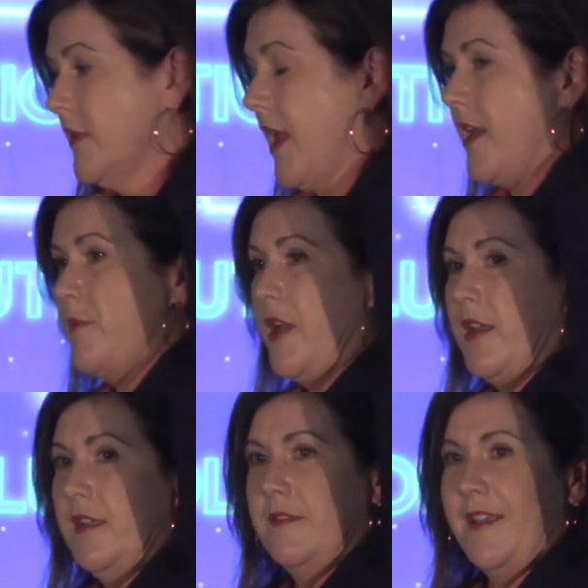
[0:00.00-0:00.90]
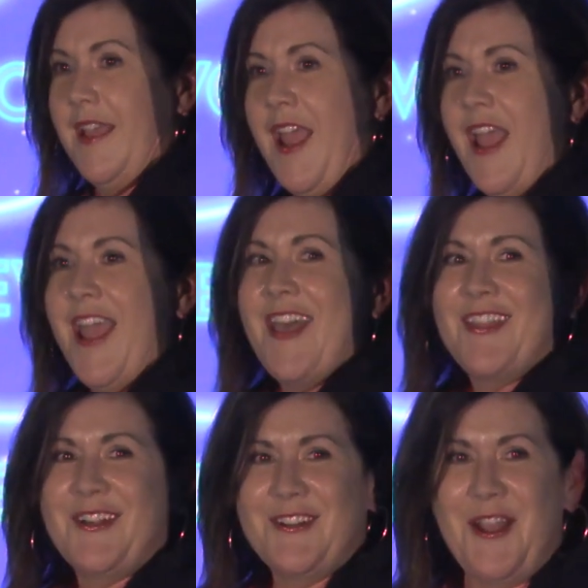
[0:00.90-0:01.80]
Anybody?
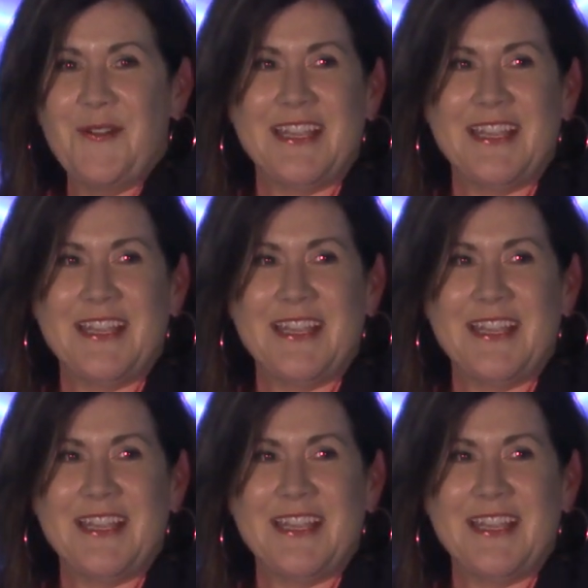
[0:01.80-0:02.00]
There are no